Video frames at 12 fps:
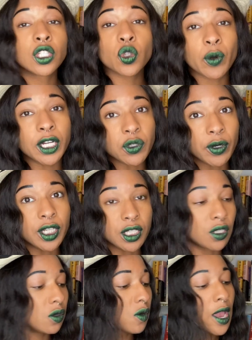
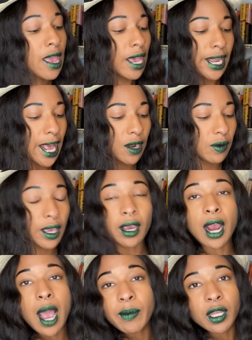twenty-two, and I don't
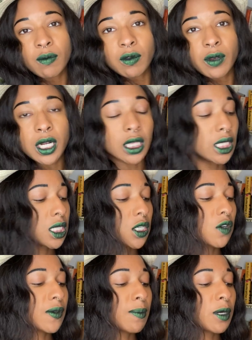care. I'm going to be reading this in
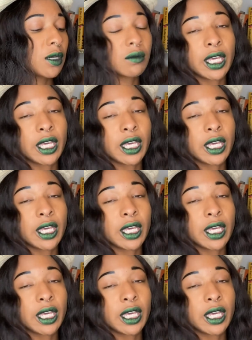November.